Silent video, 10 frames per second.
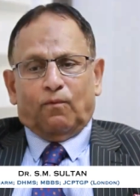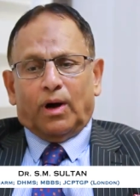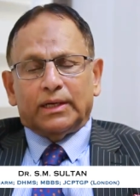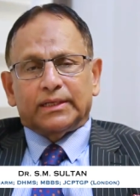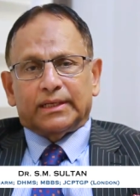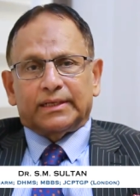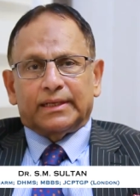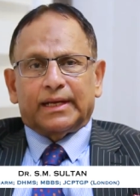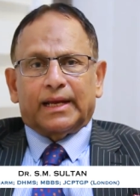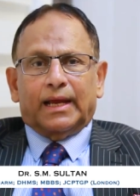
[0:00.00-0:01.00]
Water
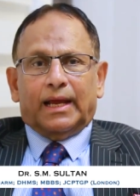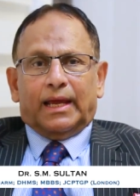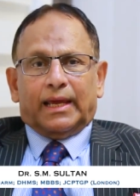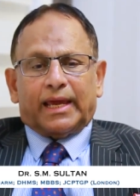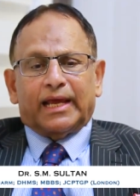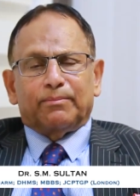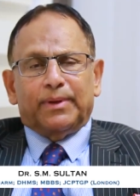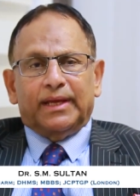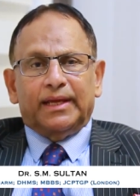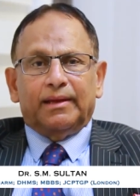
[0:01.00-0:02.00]
can
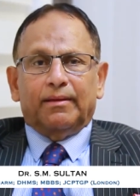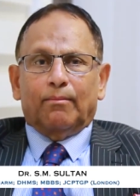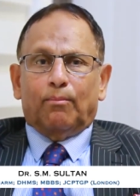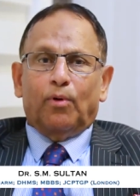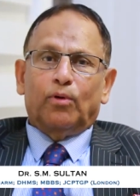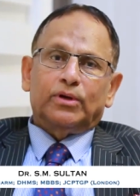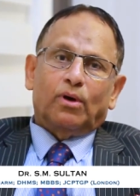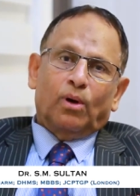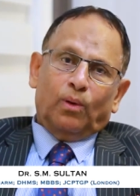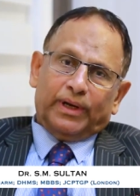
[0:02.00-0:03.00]
be
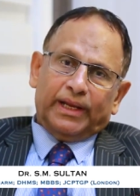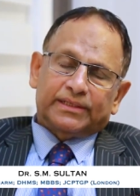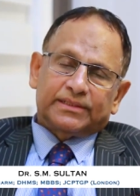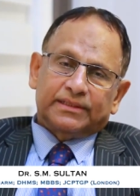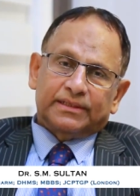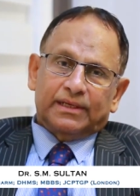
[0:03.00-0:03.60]
poured over it,